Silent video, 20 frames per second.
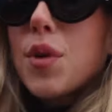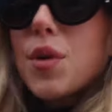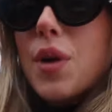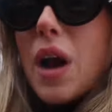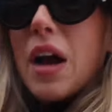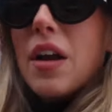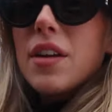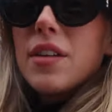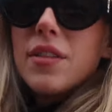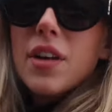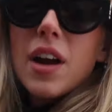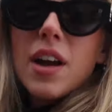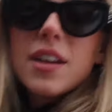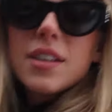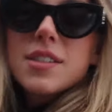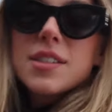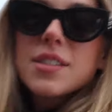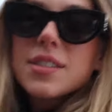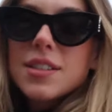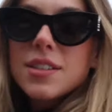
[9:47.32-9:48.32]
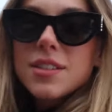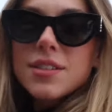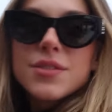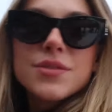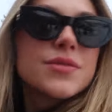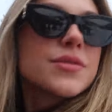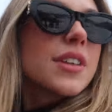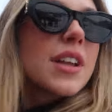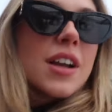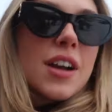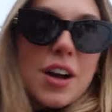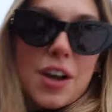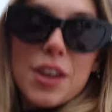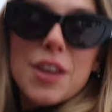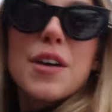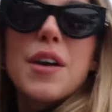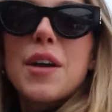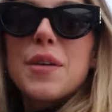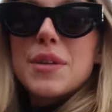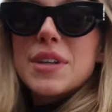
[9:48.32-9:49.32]
Proud of us.
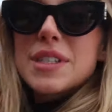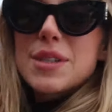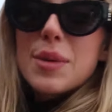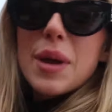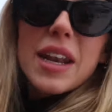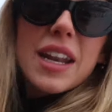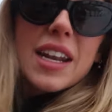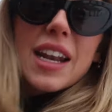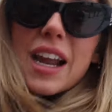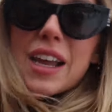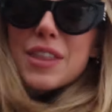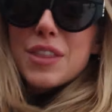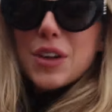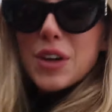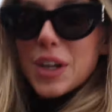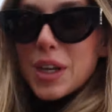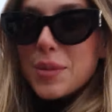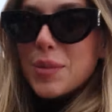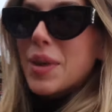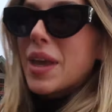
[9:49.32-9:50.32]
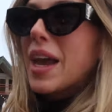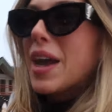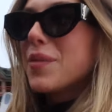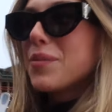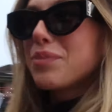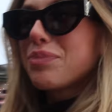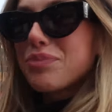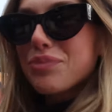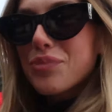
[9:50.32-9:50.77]
Although I went to bed at 9:30 p.m.